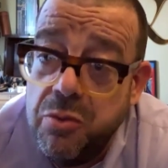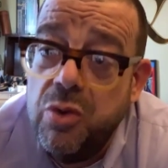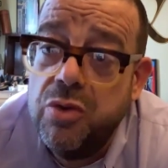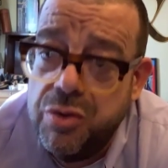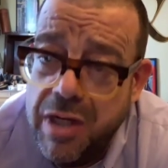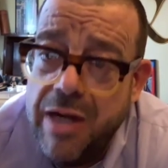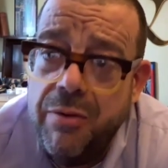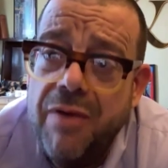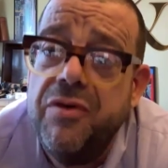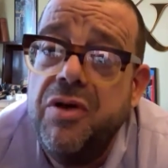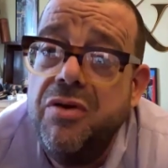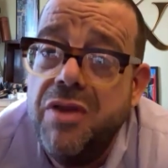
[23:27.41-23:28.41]
it will create
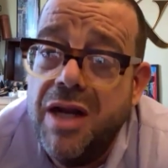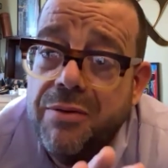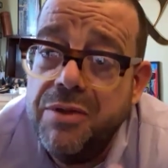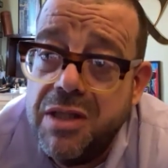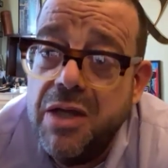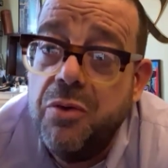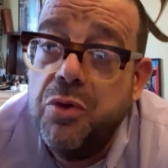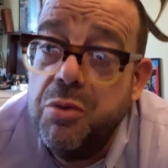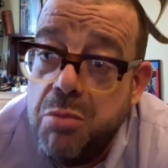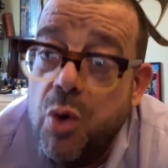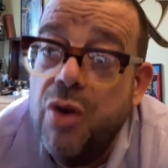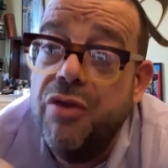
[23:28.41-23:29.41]
revenue that I would think
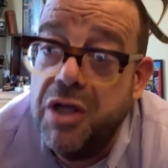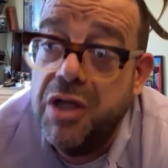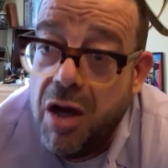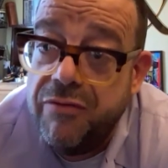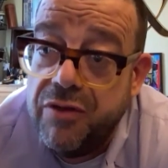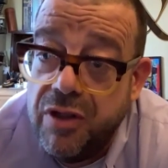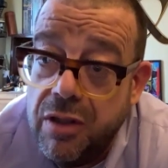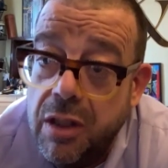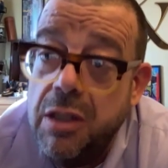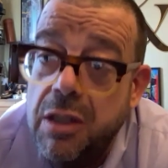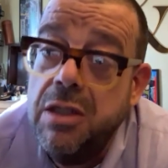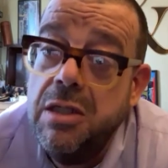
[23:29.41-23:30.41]
would more than cover